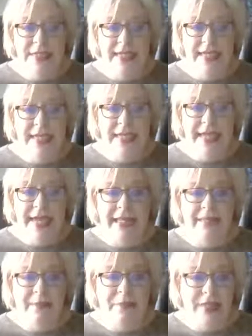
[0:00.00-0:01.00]
Tea
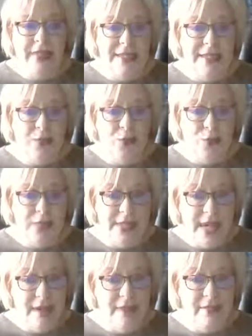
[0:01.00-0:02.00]
and Sympathy
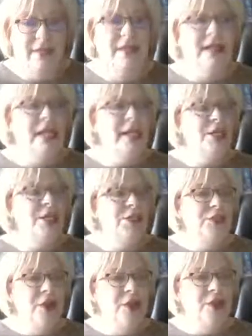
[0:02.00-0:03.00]
Tuesdays.
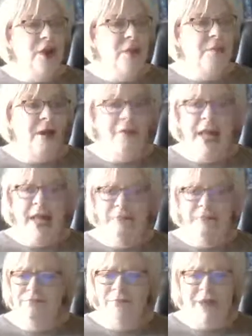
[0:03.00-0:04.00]
So I've
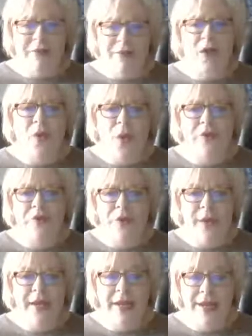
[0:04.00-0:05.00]
got quite a
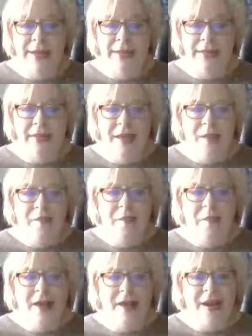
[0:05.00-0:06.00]
few ideas,
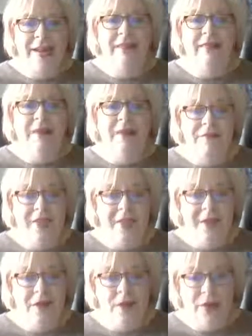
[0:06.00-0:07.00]
but I'd love to
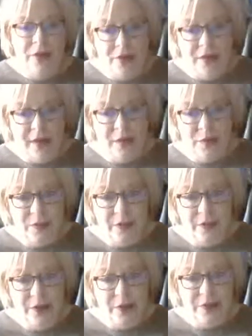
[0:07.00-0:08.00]
hear what you guys
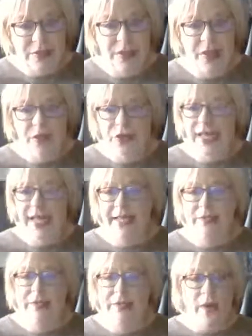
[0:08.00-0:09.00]
want to know. So you can
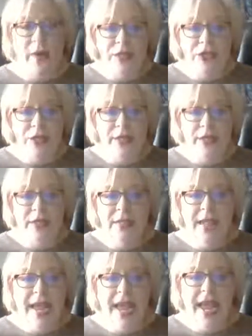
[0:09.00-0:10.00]
ask me
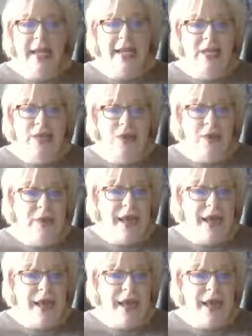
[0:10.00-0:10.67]
questions and I can do